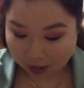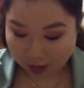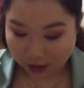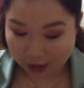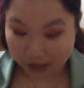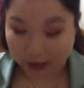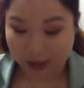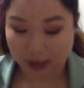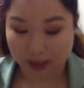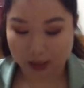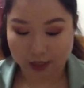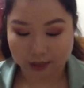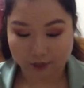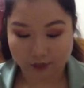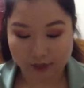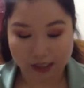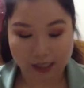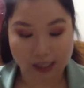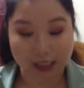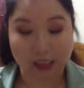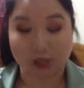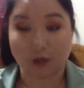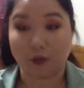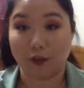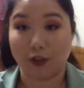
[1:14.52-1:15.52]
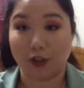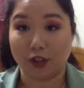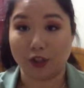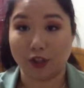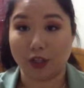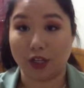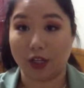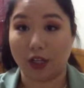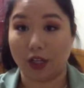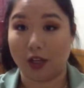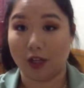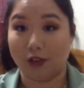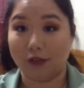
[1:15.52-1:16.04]
And then obviously to finish
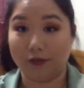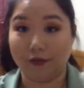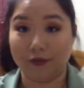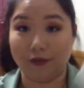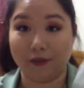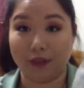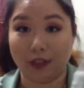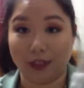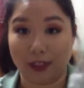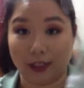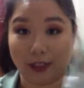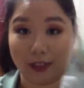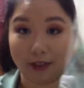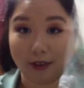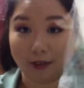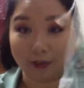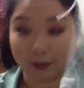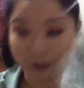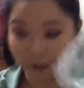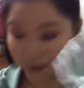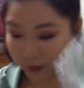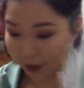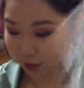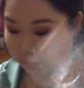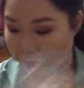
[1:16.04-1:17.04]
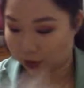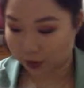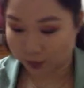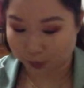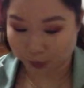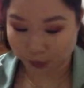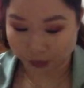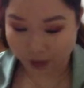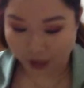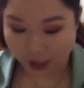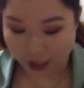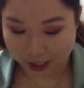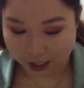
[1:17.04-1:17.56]
that off, I finished
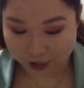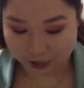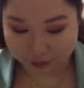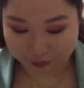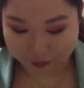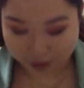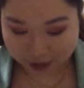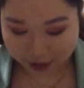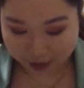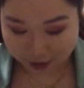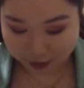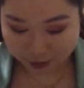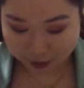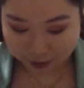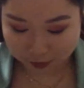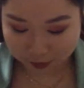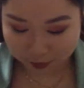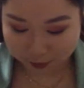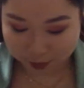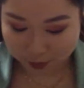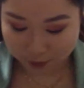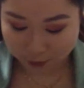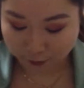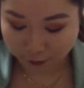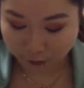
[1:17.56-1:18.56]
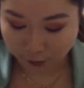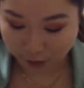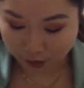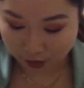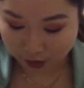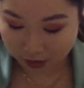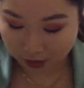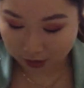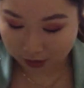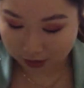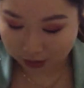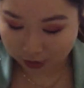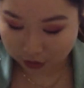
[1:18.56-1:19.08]
more cotton rounds from Sephora
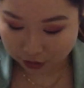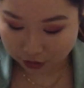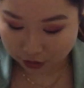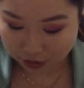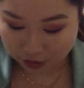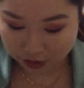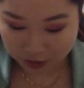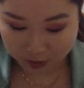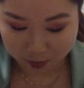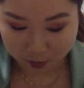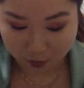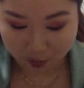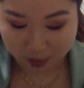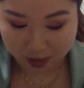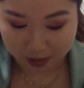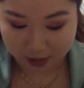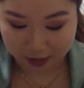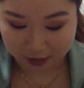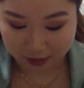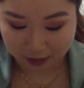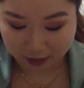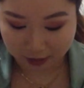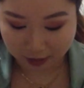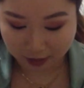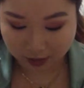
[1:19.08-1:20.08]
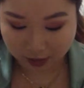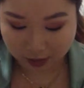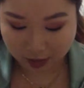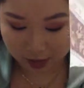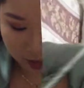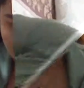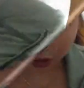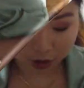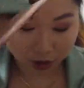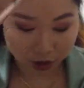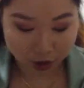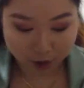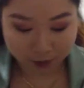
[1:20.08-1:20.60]
Collection as well.
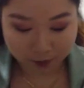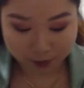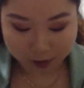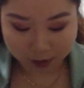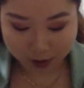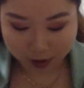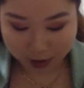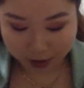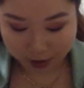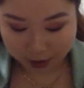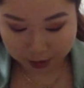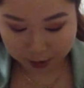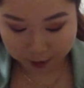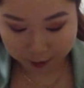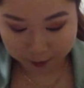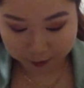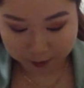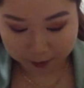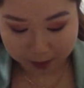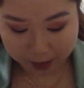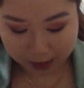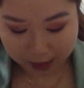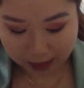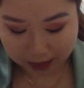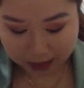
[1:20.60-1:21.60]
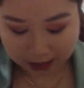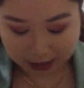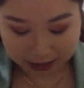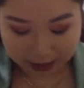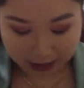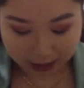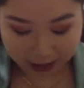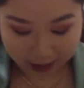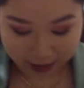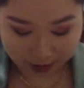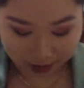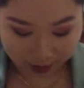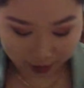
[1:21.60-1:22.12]
In terms of body
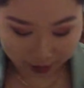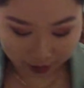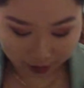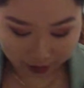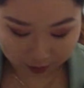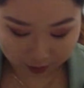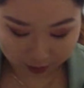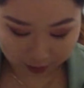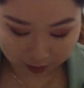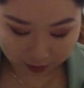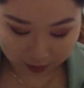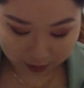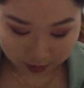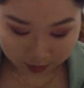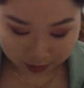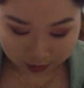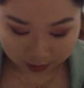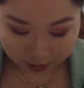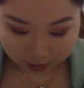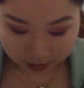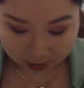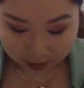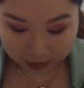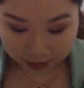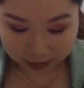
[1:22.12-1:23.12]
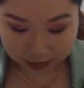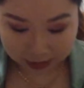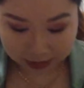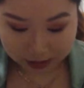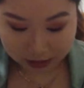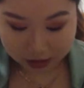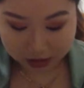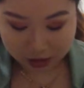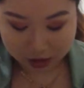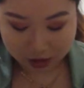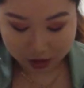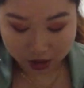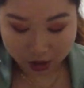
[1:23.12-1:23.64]
care,
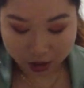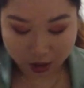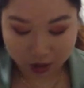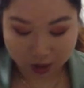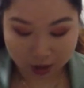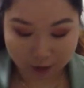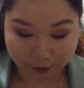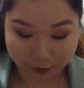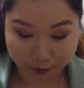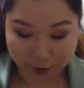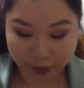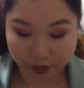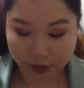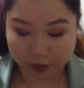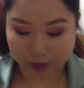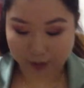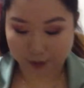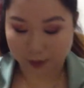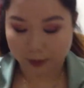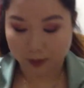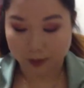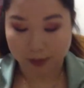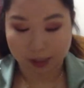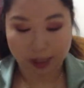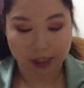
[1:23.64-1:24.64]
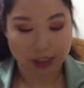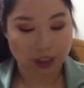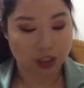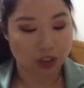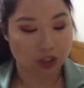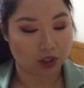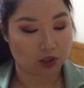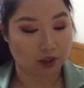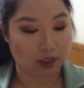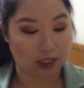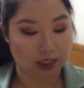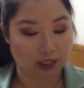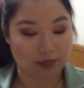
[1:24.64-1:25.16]
let's start off with the body
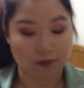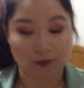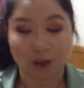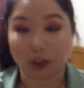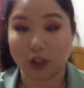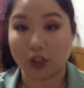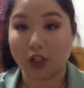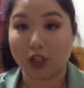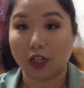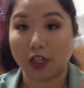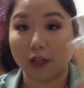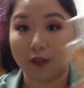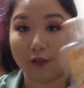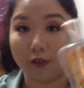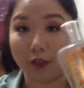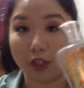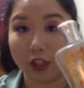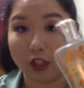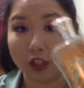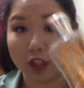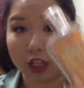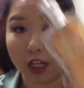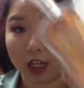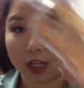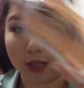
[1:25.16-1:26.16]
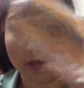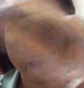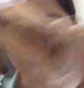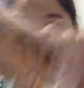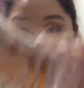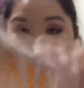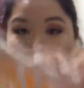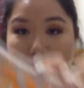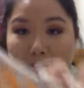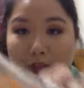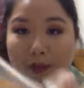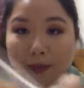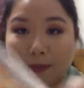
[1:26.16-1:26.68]
gel that I finished. I finished a
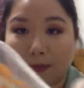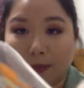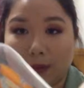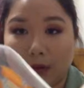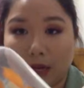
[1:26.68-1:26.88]
Bath &